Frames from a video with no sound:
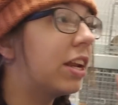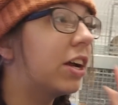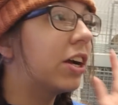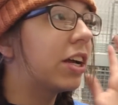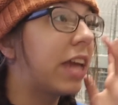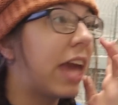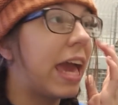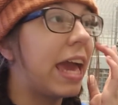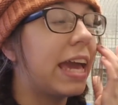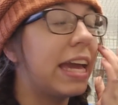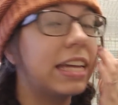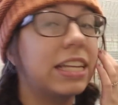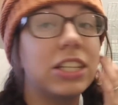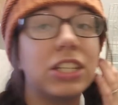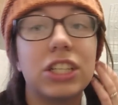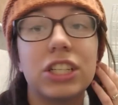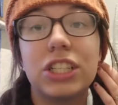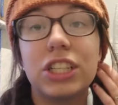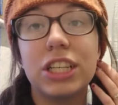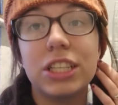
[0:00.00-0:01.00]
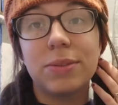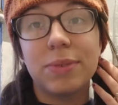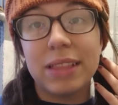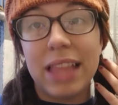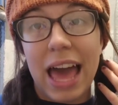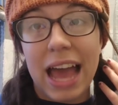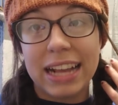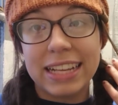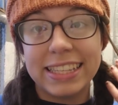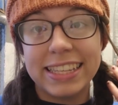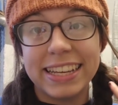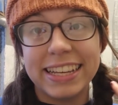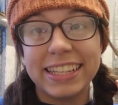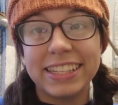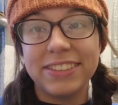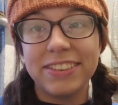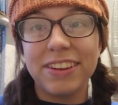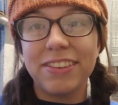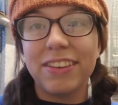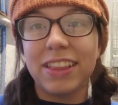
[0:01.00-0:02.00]
in her cage. She's relaxing
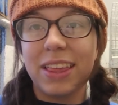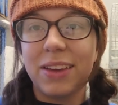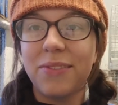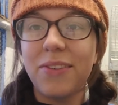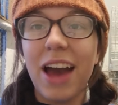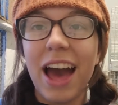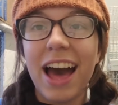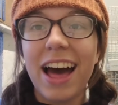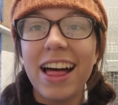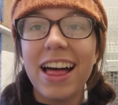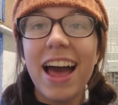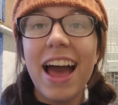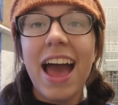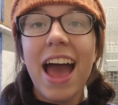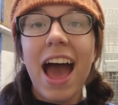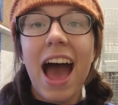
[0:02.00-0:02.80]
and doing really well.